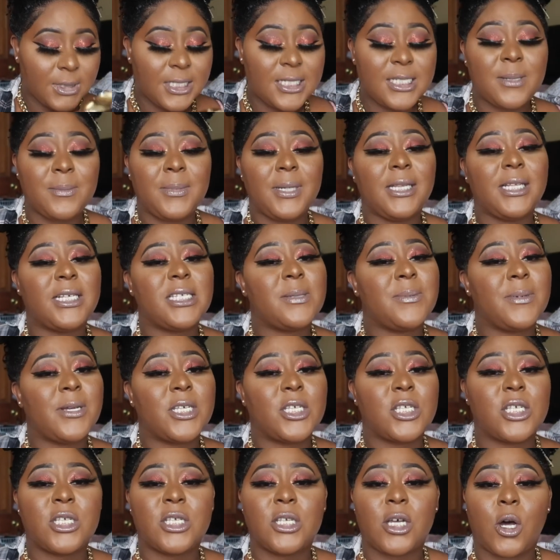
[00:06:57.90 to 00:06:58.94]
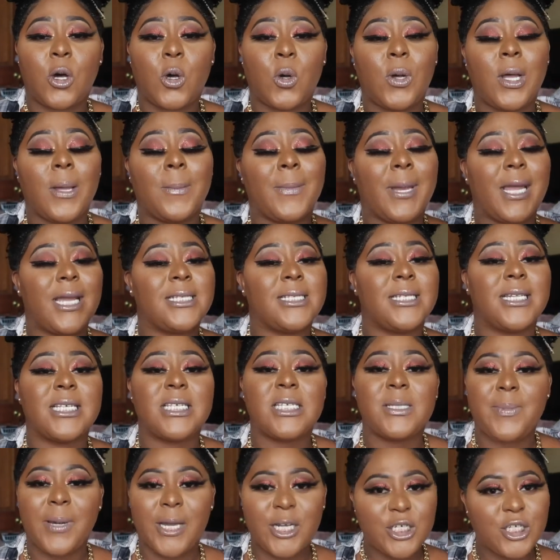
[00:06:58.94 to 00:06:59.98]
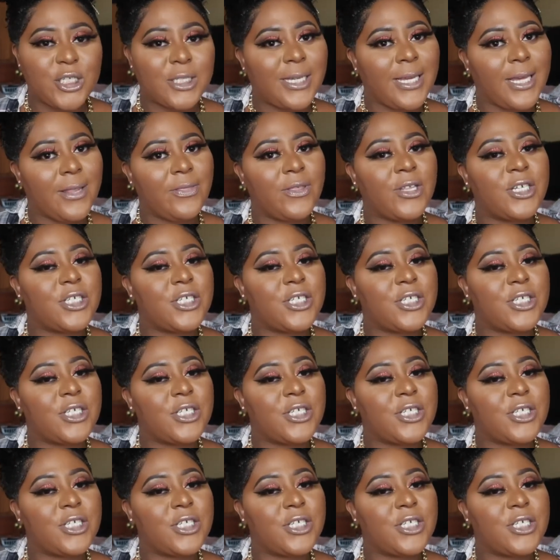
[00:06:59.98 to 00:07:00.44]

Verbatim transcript: to me, this smells so amazing, especially in